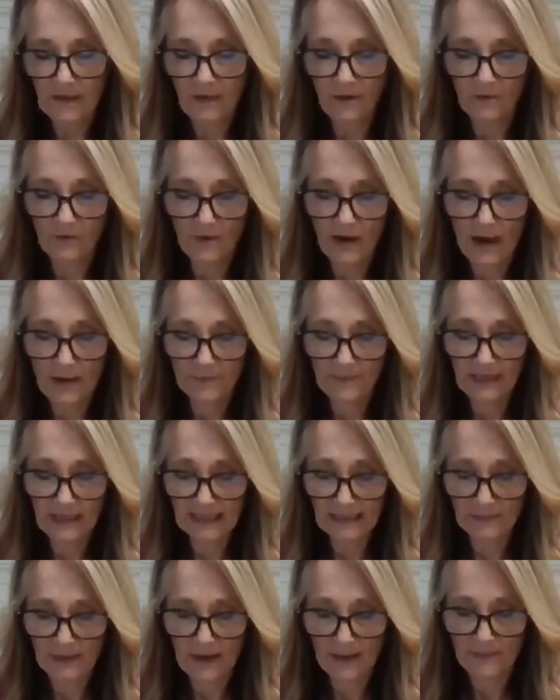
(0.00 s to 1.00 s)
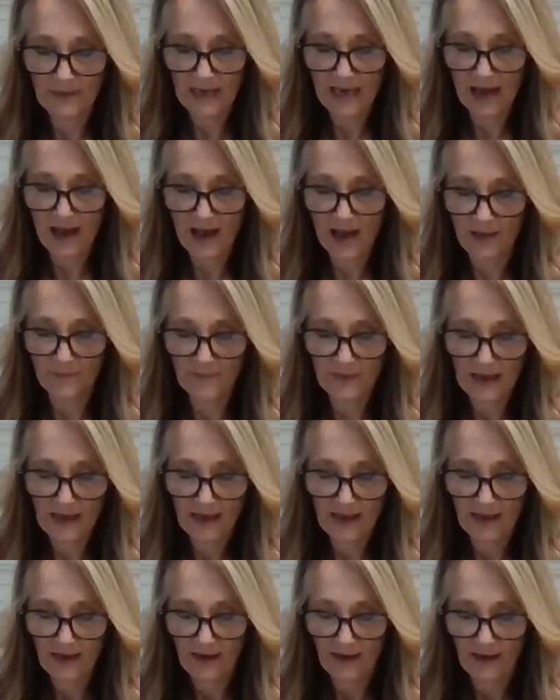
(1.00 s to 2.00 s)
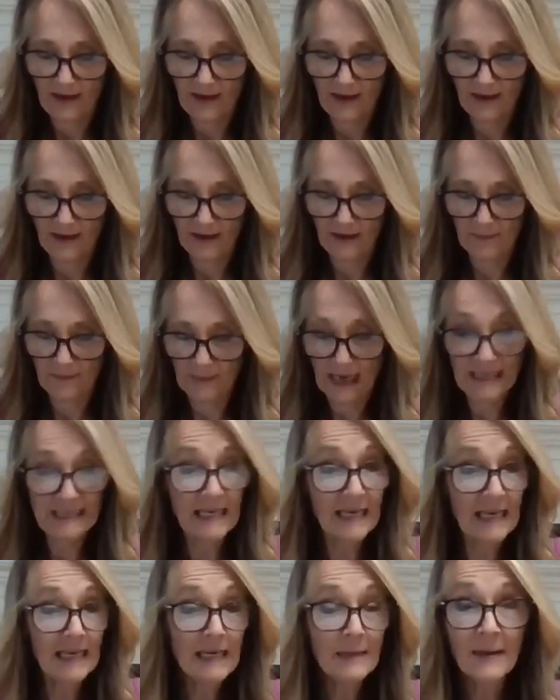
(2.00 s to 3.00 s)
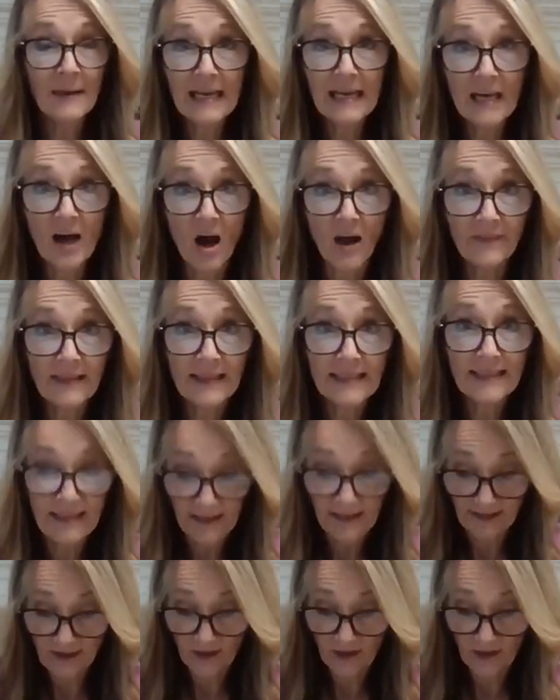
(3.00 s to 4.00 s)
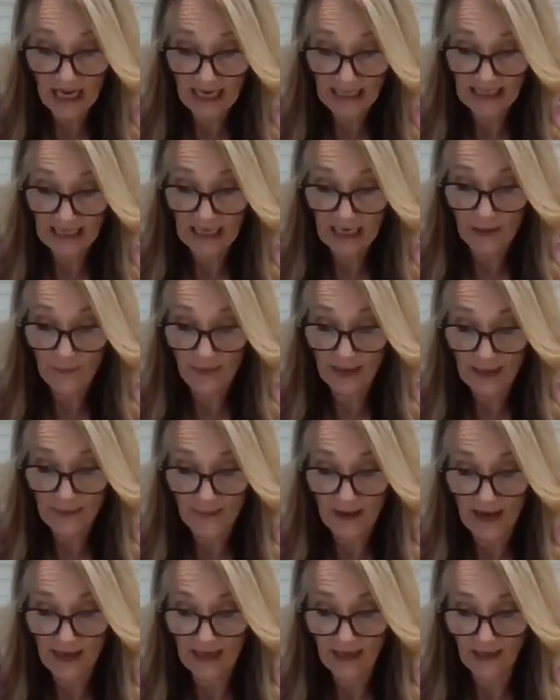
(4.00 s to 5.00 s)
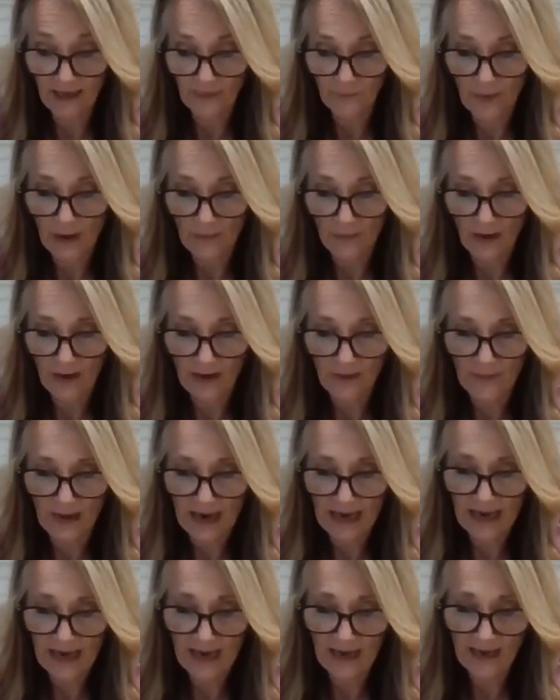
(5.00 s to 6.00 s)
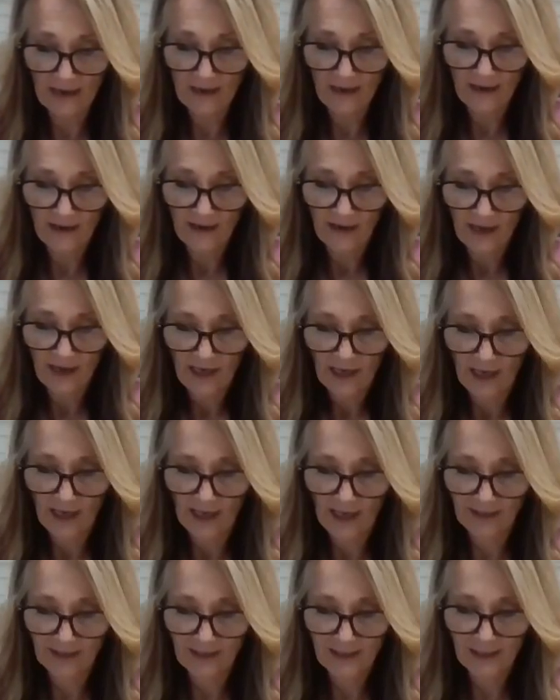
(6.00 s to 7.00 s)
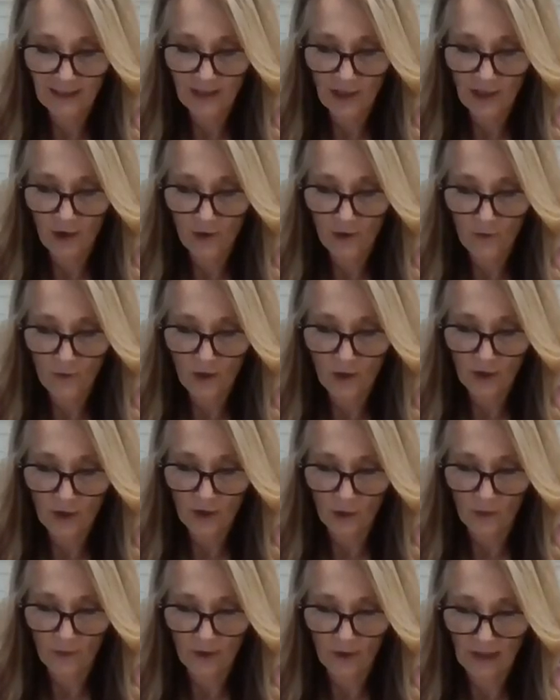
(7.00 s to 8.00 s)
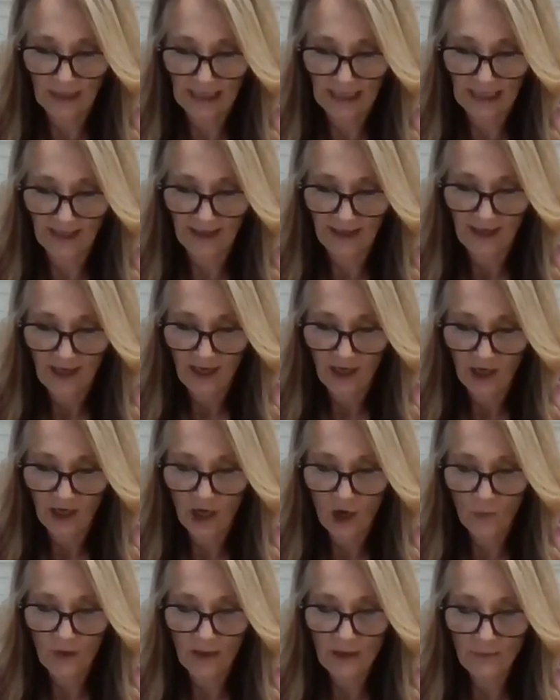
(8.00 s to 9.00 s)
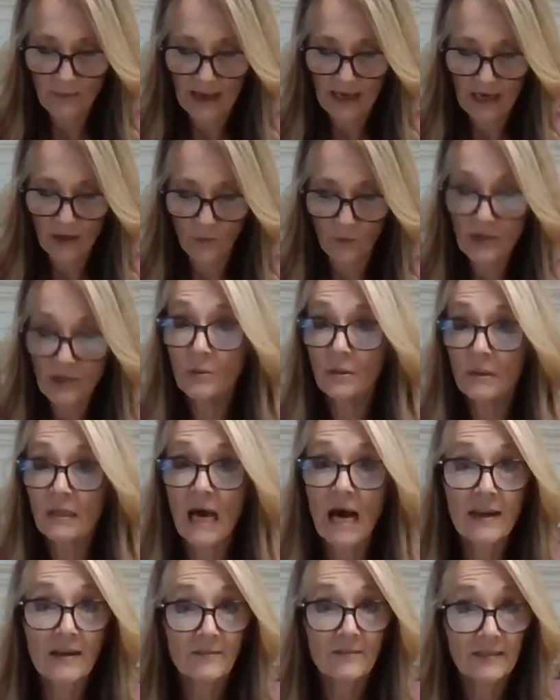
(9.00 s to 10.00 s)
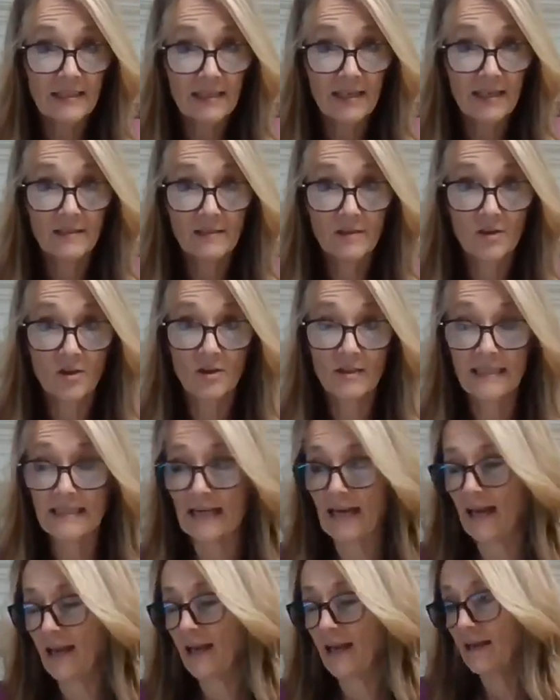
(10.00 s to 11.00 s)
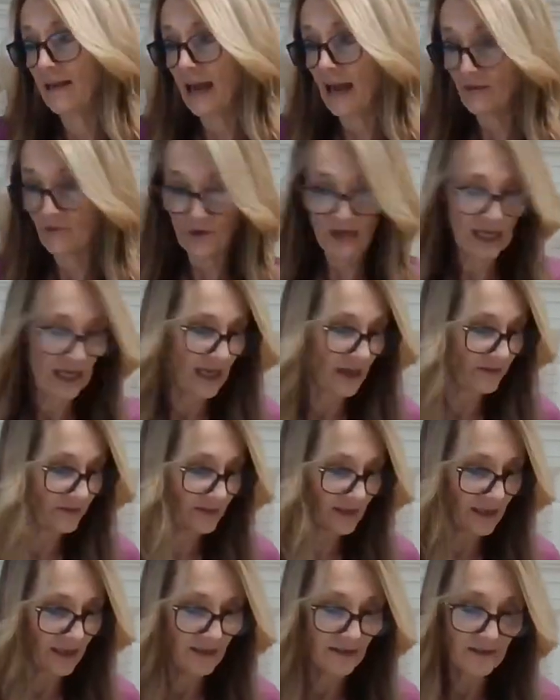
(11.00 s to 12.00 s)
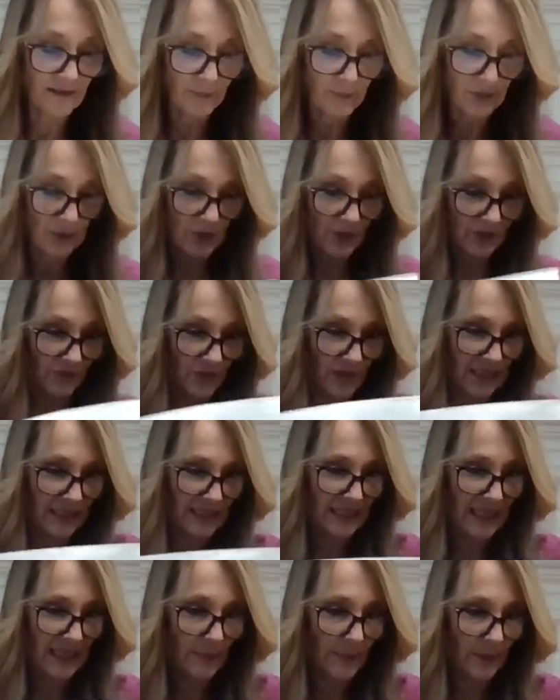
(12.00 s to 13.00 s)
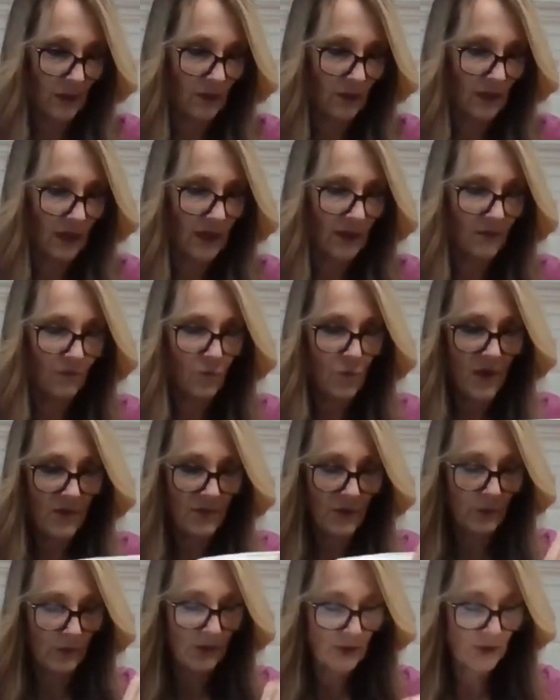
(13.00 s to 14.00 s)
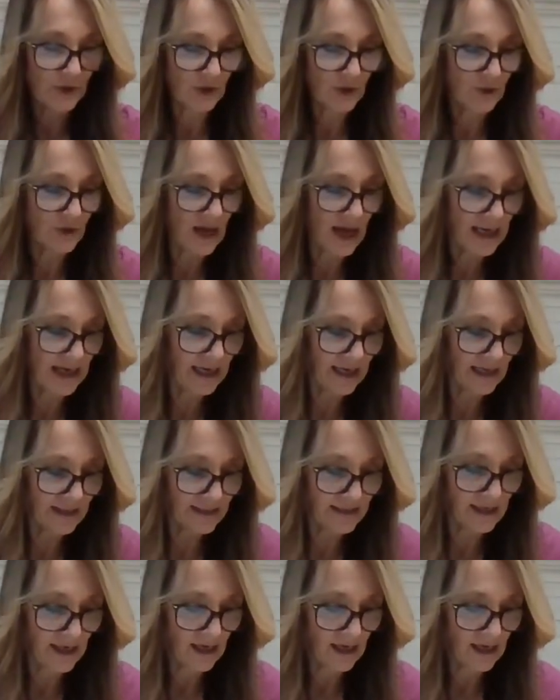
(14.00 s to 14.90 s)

wrap this puppy up. Has anybody gotten this stencil yet? Did anybody buy it? Pop on and buy it yet? It's so adorable. You know, we do a lot of stencils, and every gift is a beautiful example of one that we do that is,